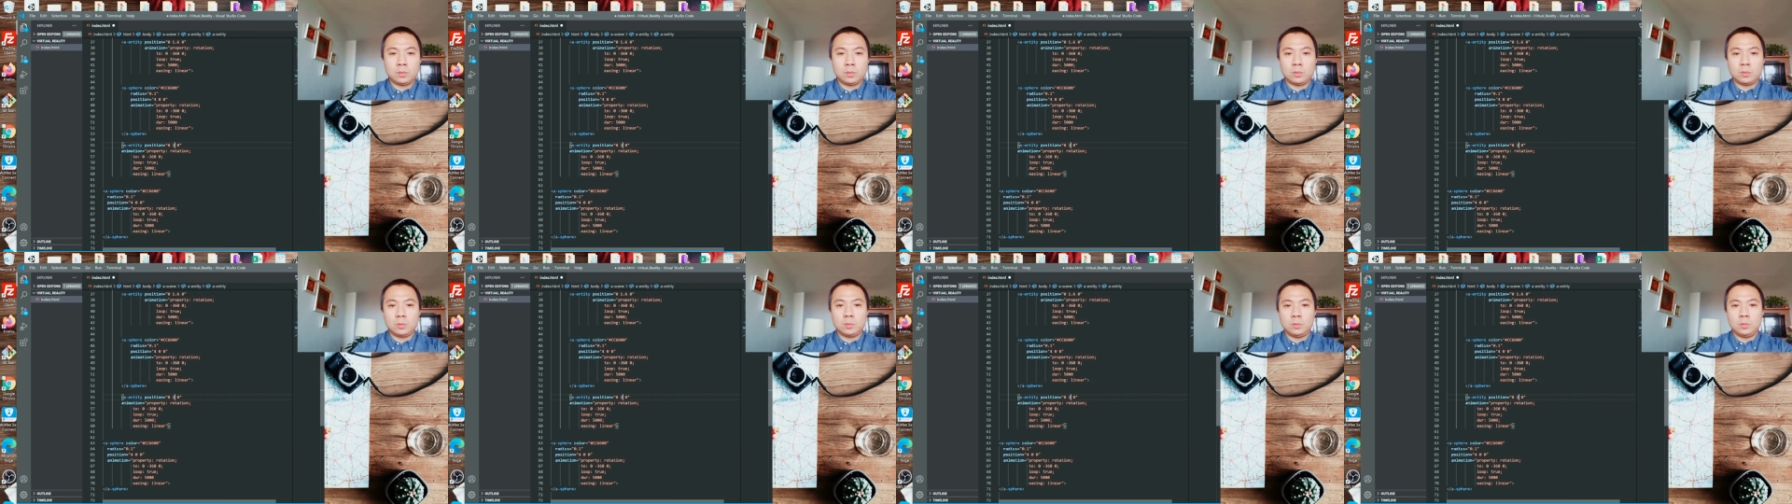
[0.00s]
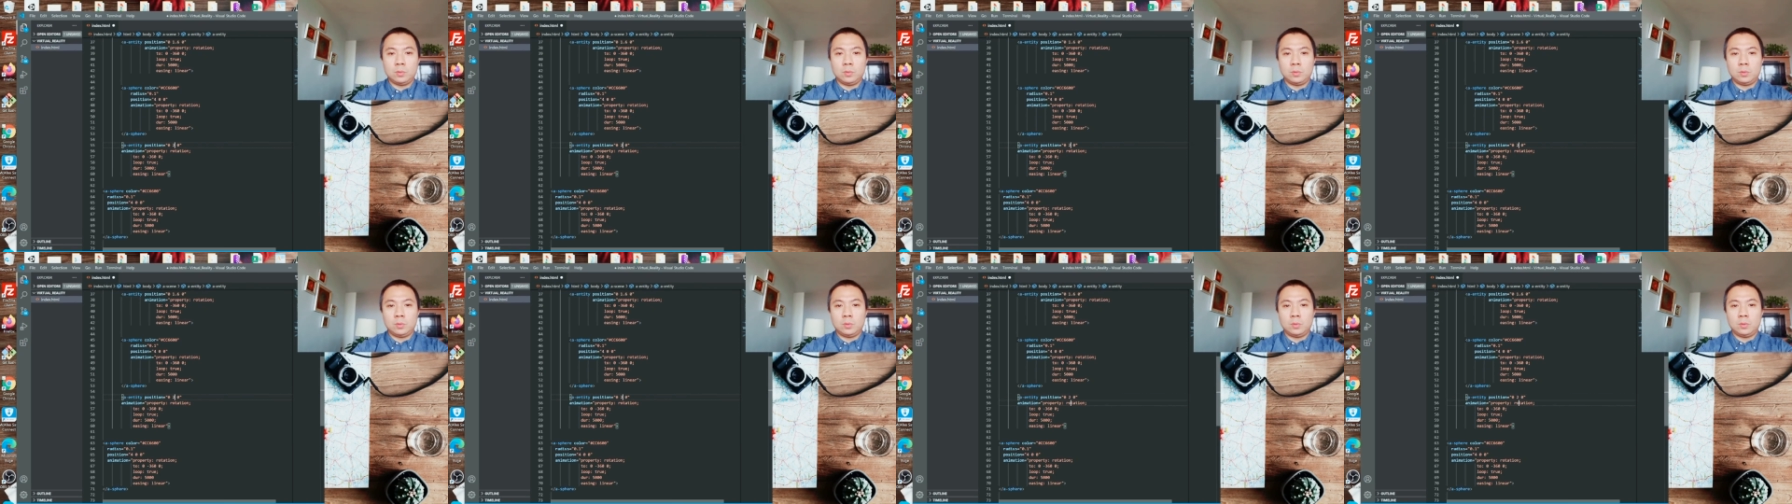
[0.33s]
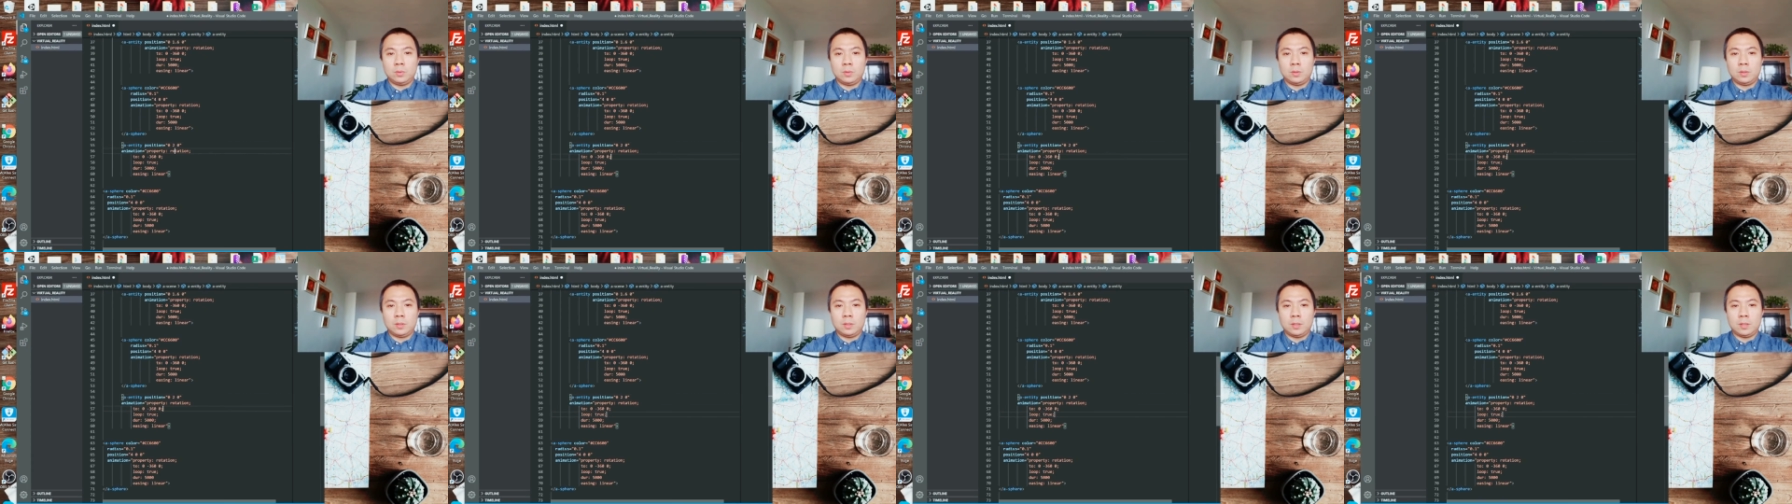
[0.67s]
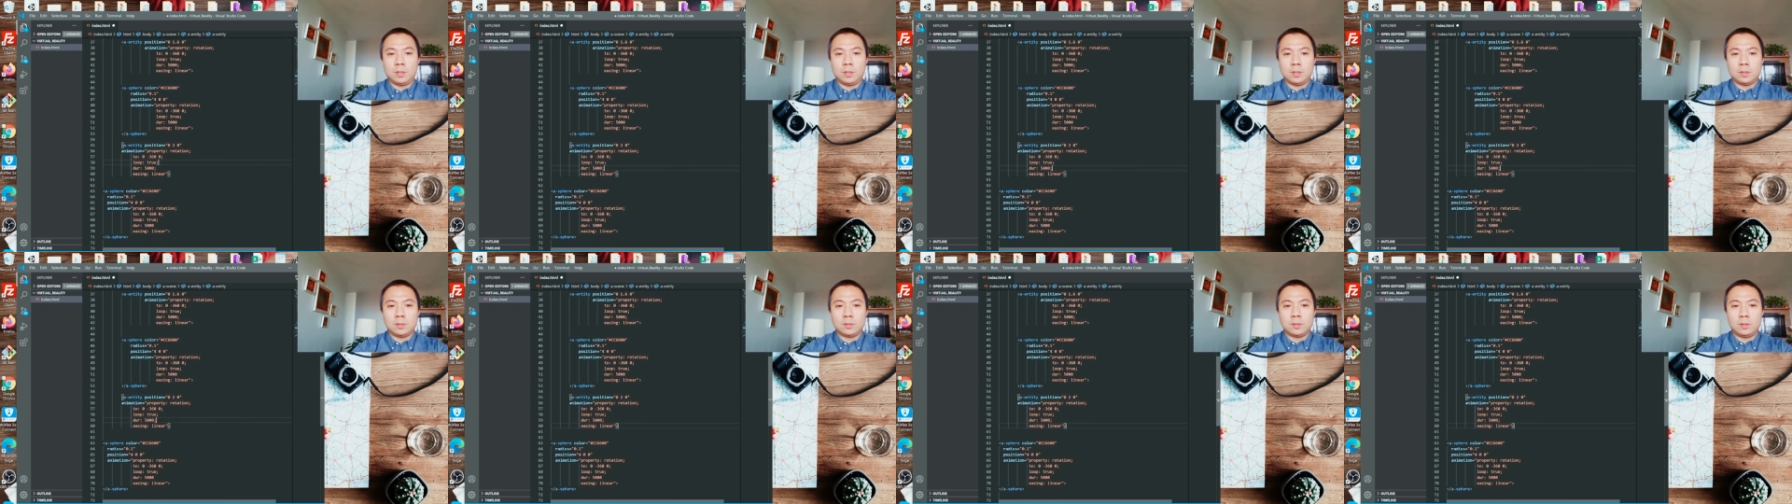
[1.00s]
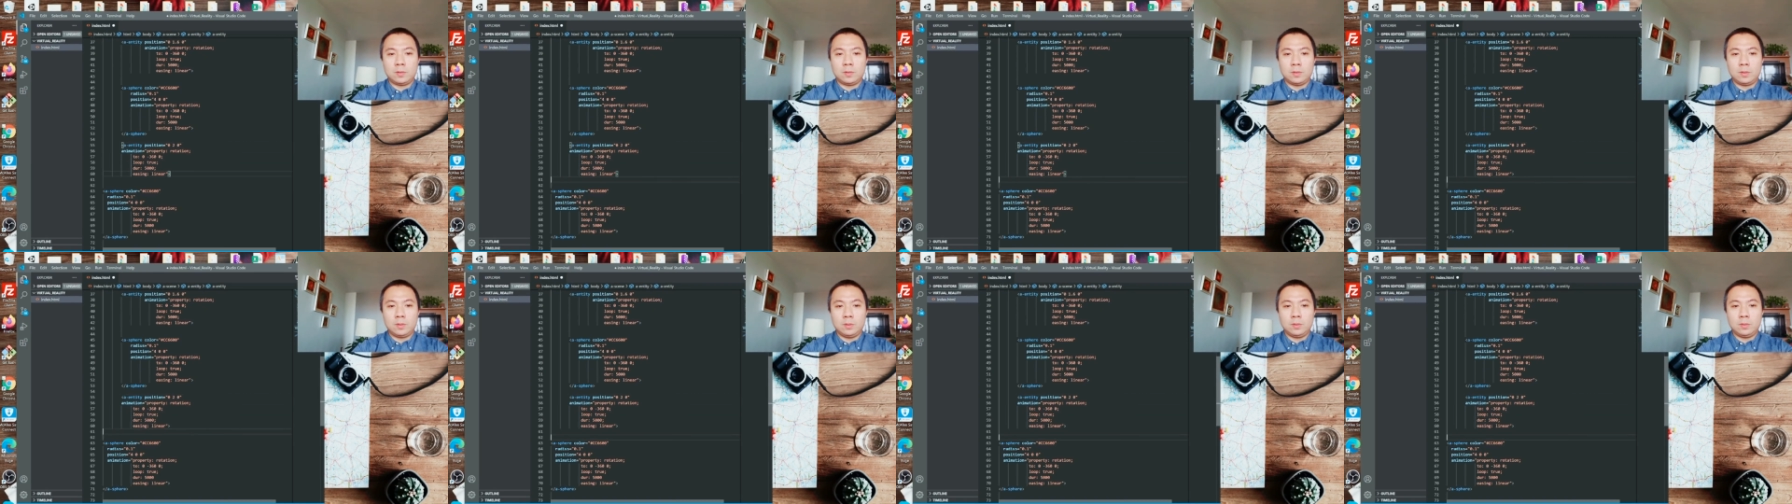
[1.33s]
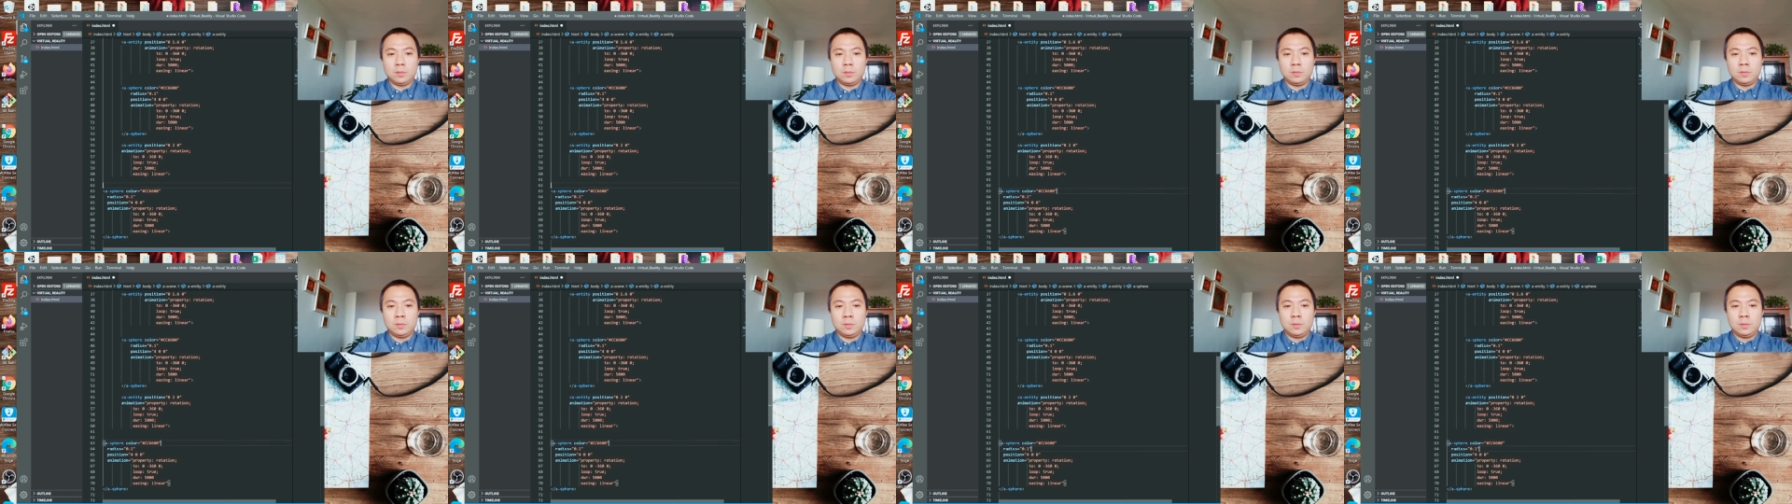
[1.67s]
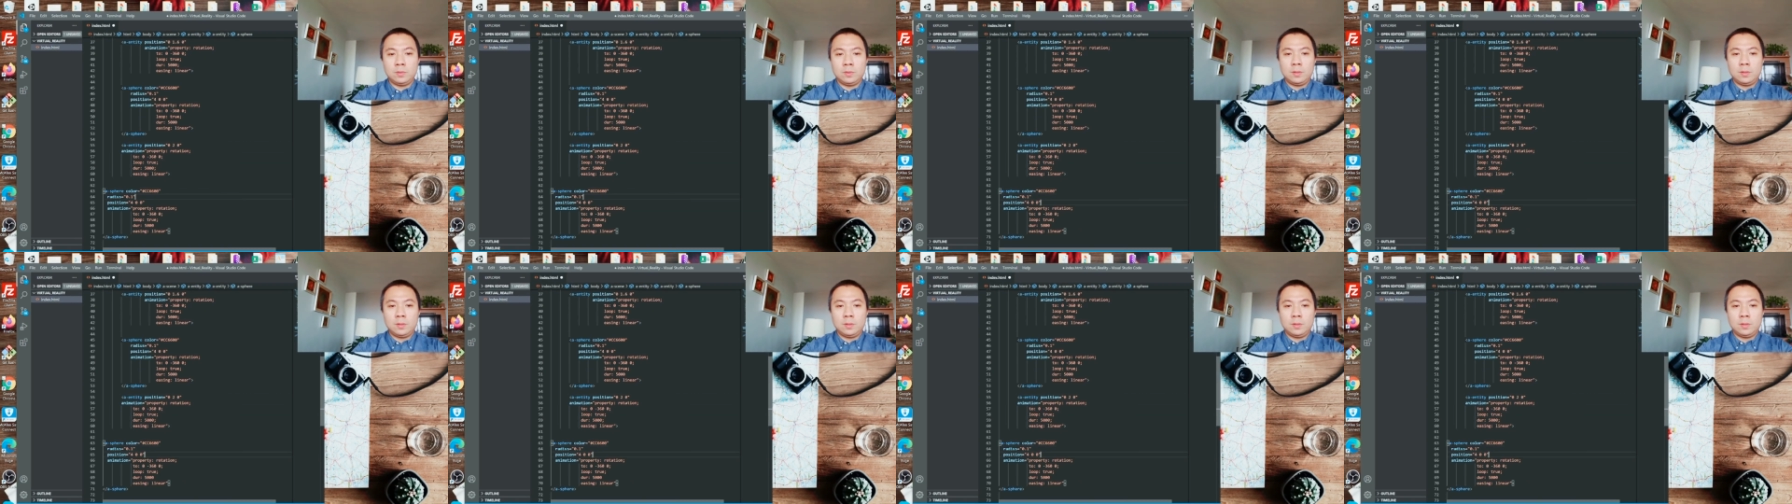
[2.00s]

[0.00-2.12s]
2, 0.